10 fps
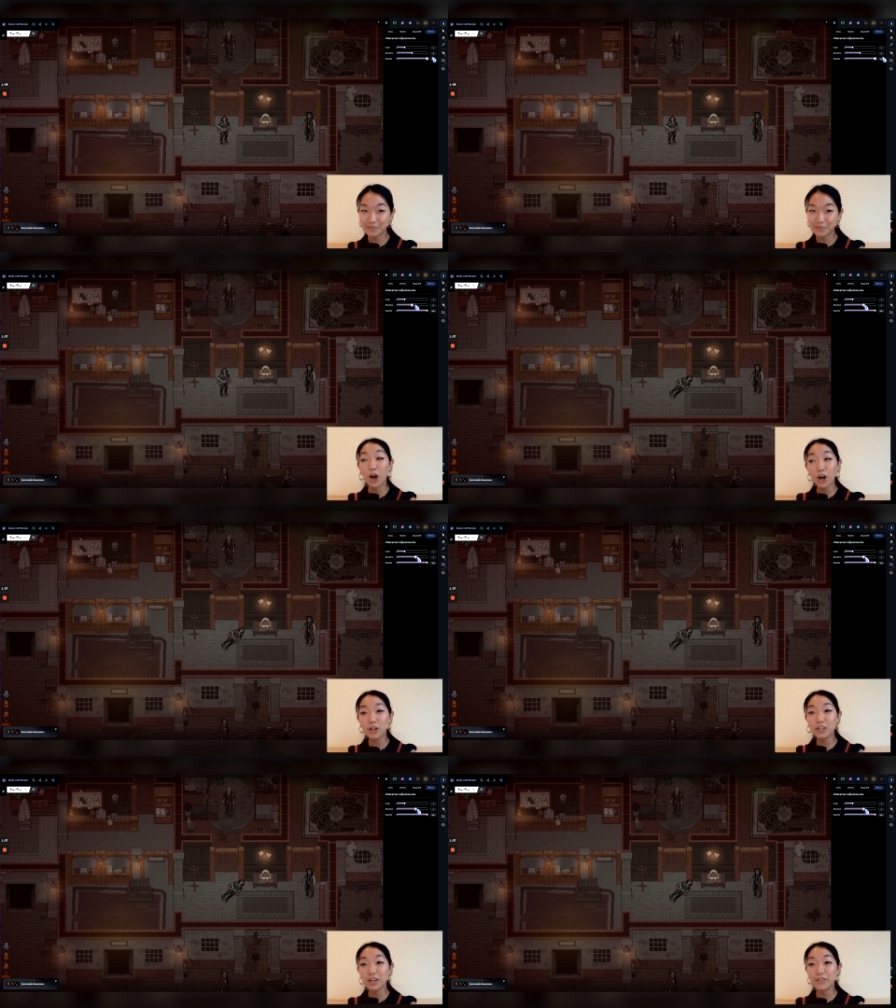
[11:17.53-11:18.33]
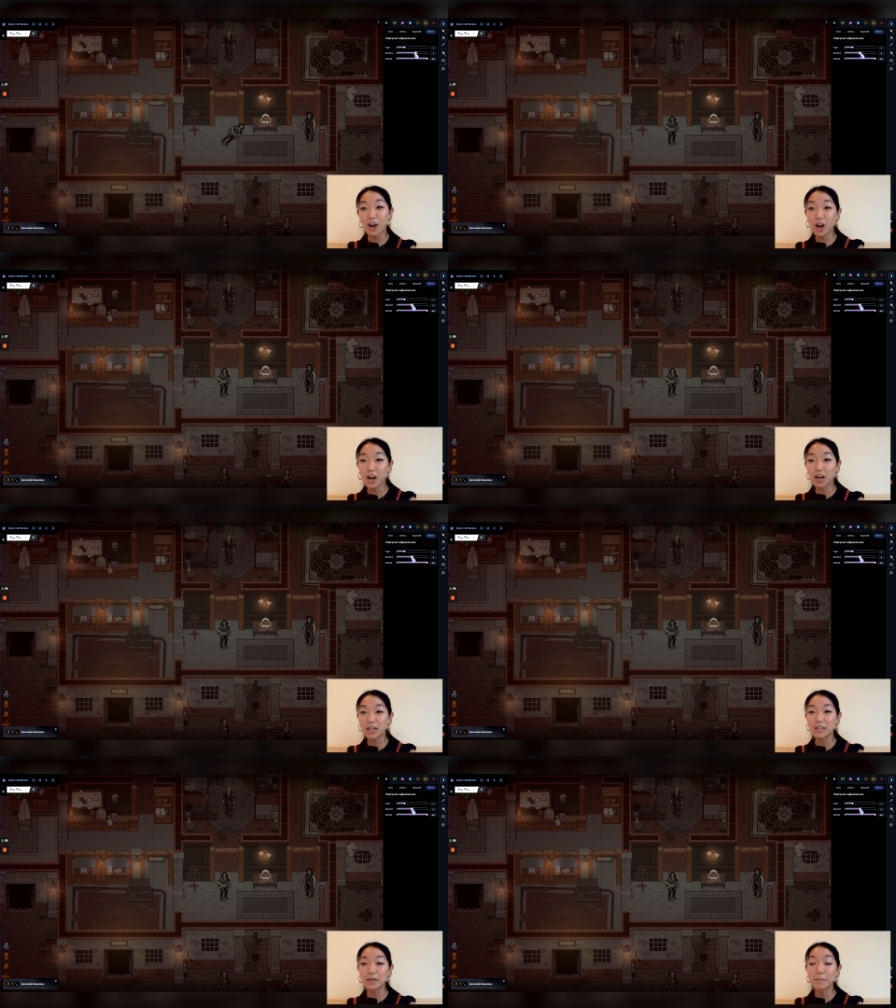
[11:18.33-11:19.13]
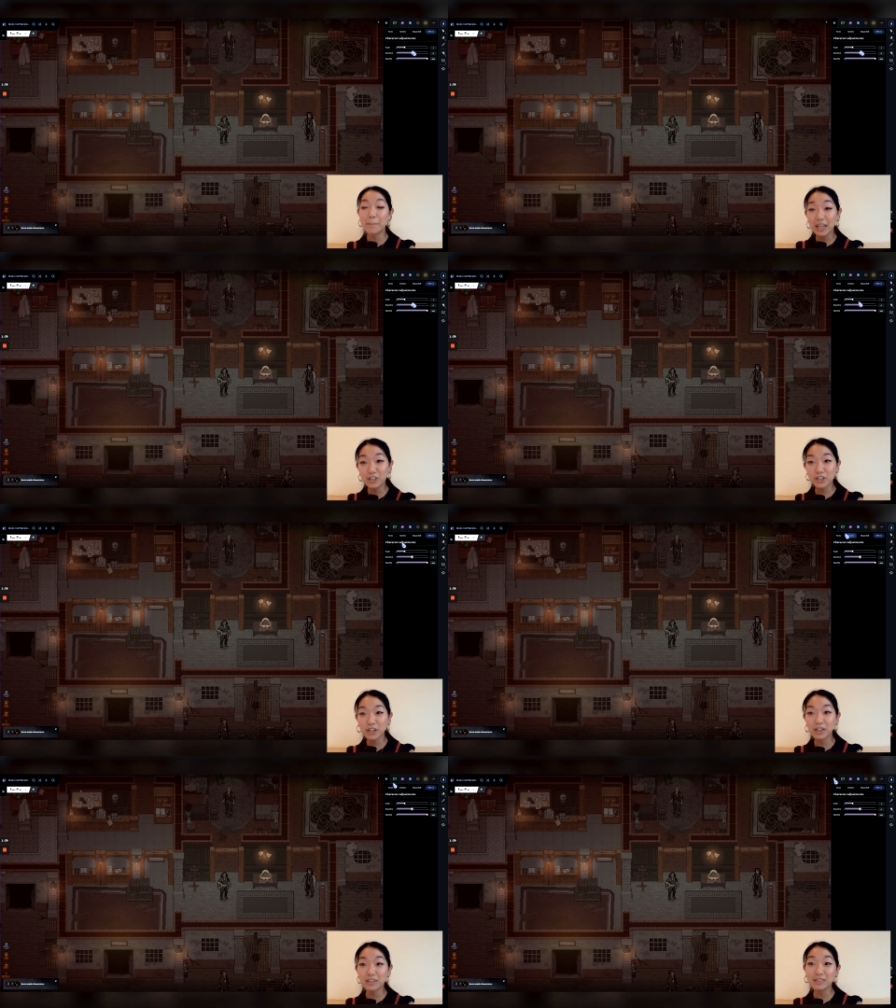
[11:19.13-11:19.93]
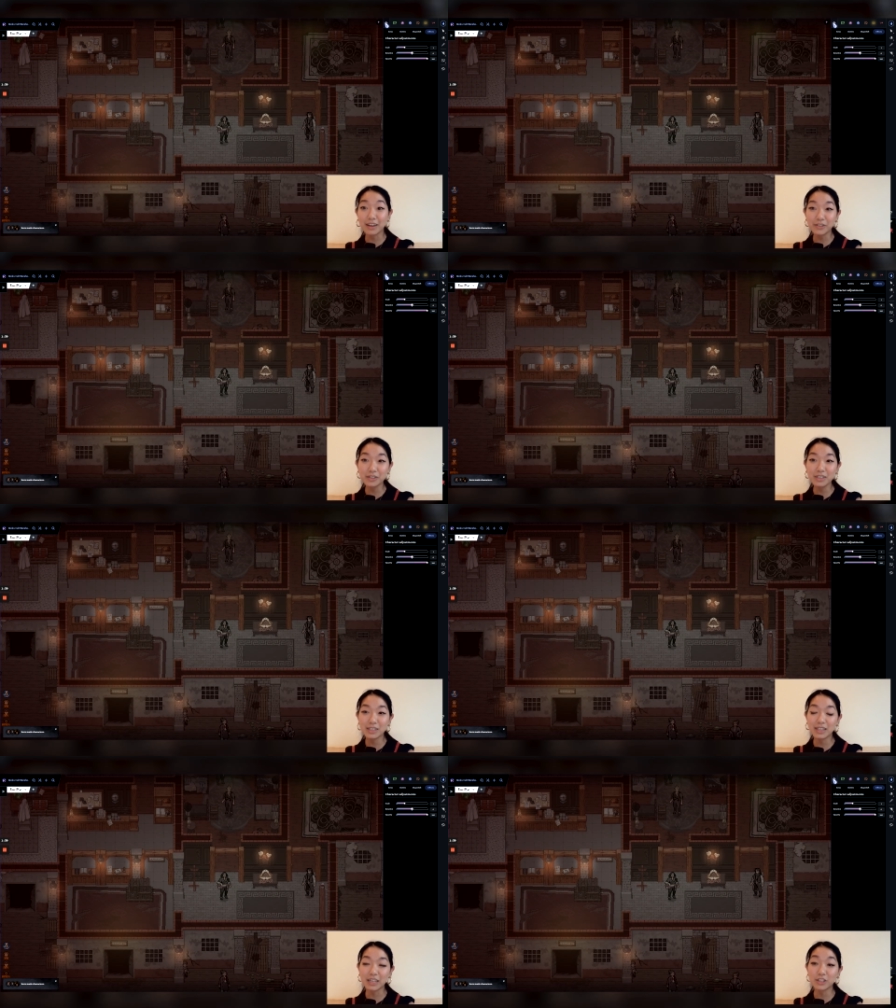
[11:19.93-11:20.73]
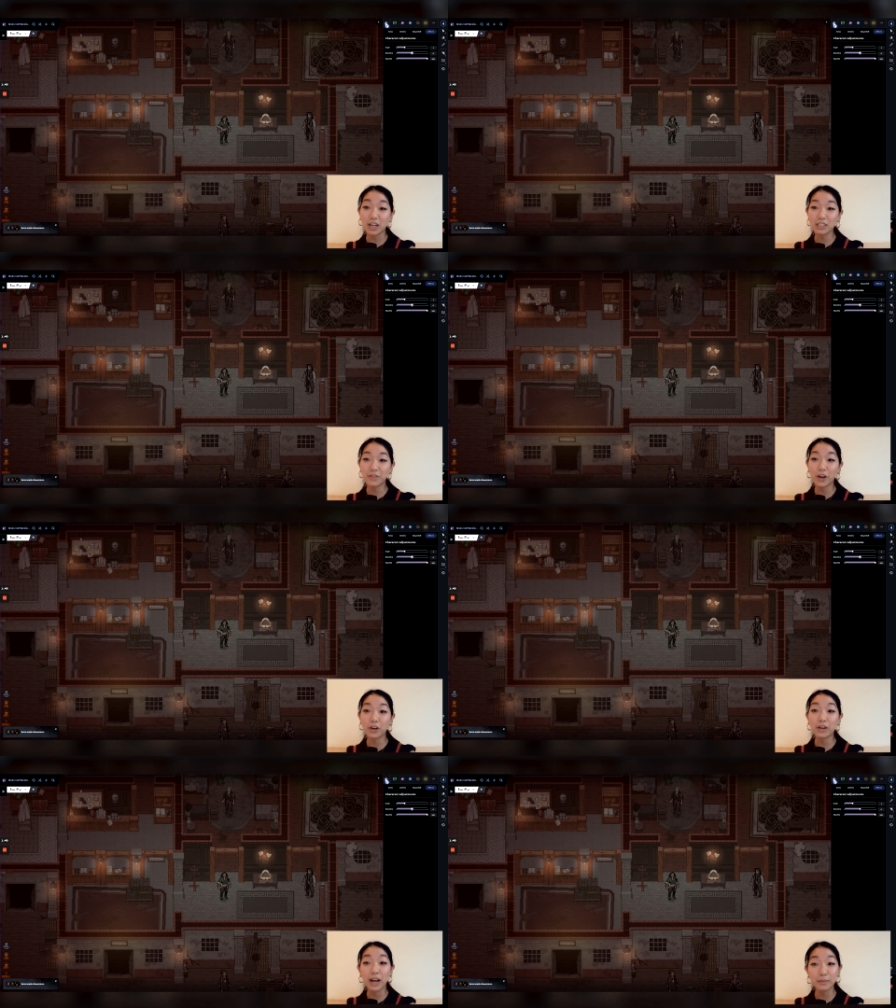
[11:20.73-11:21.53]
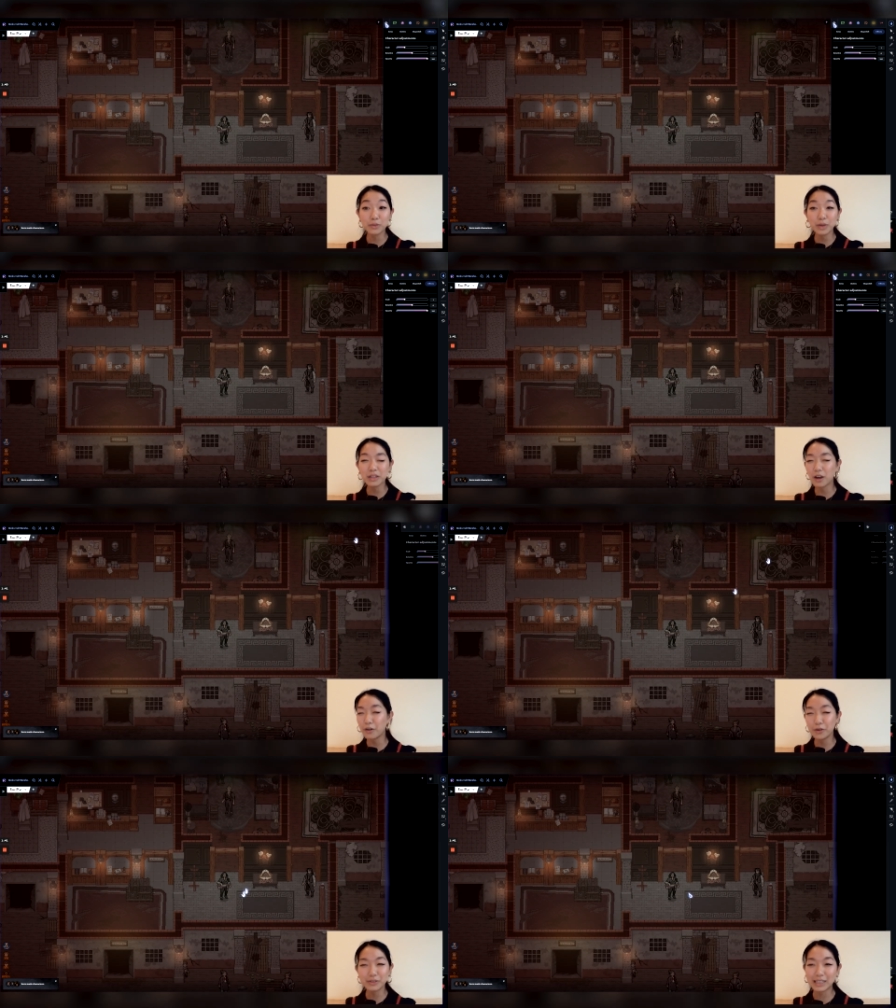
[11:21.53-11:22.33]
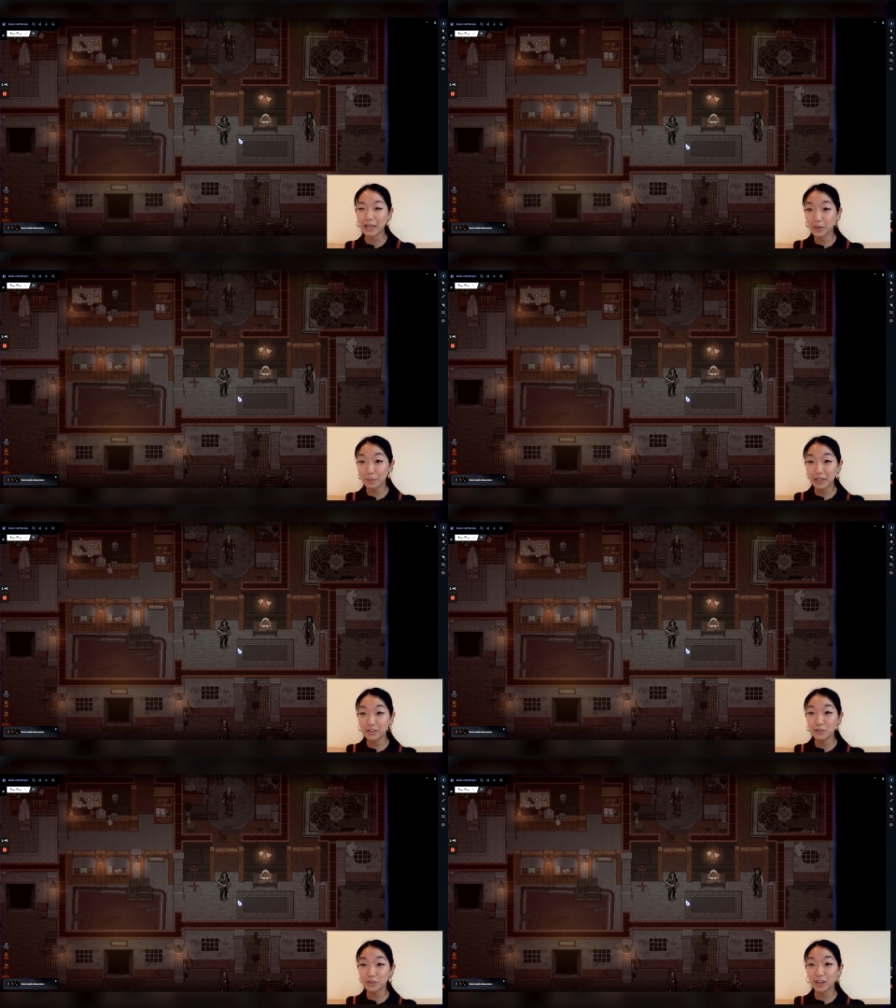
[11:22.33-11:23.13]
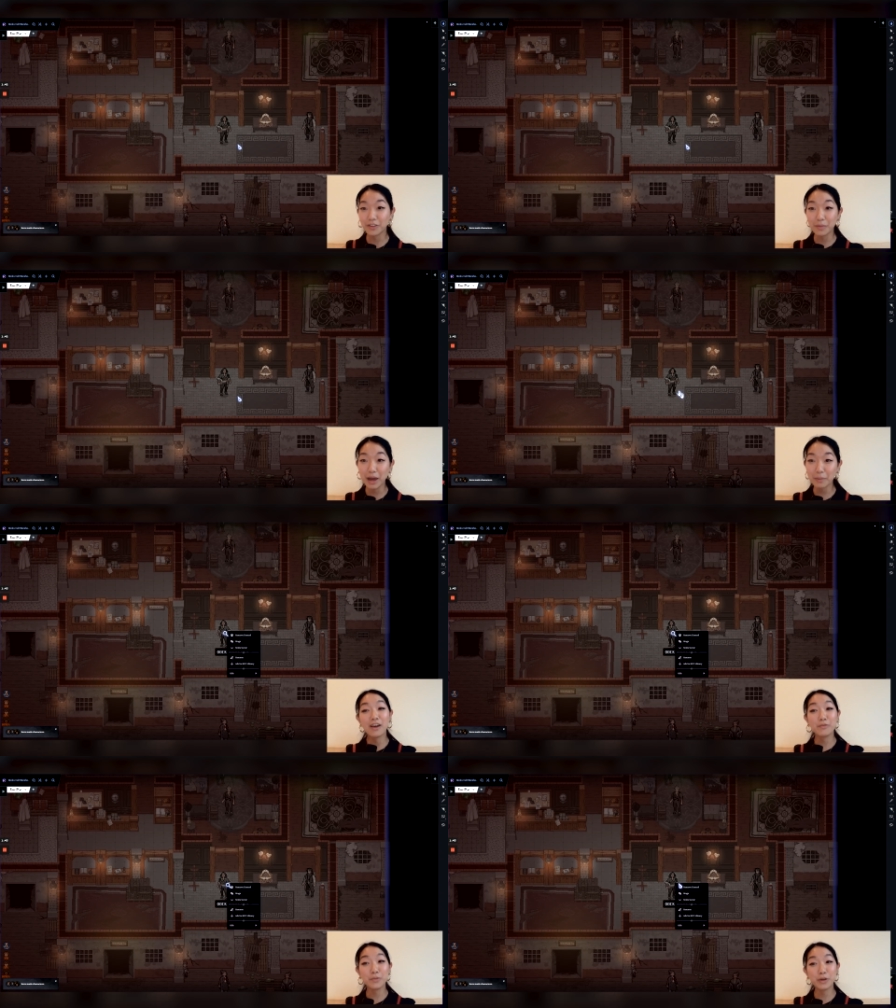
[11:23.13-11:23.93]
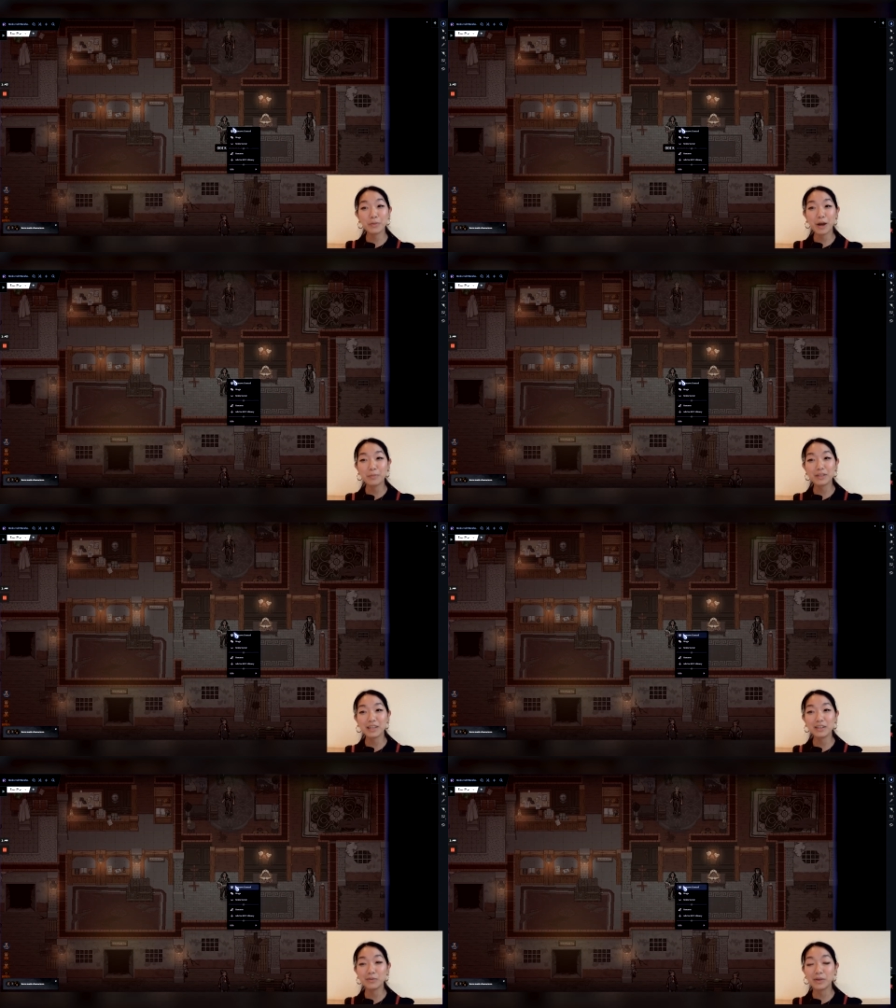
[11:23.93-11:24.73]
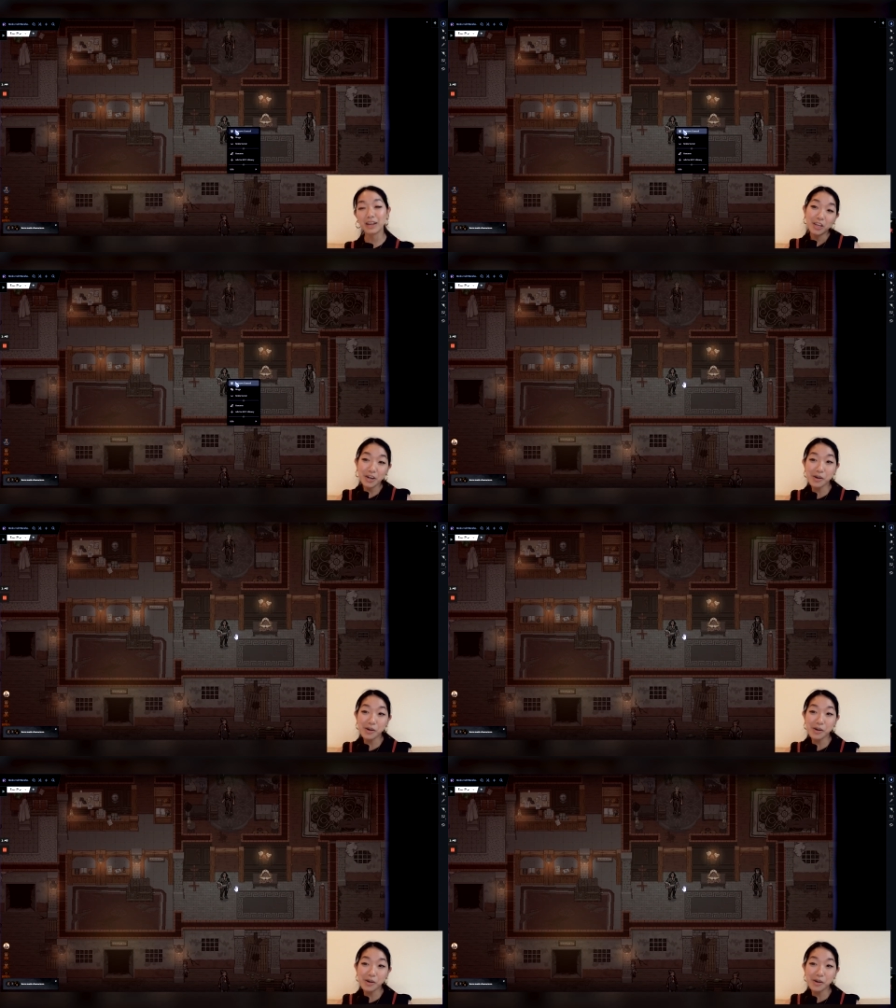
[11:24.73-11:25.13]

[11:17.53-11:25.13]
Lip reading: All of our major levels that DOSFall comes with, all those like pins you saw on the map, have been pre-populated with,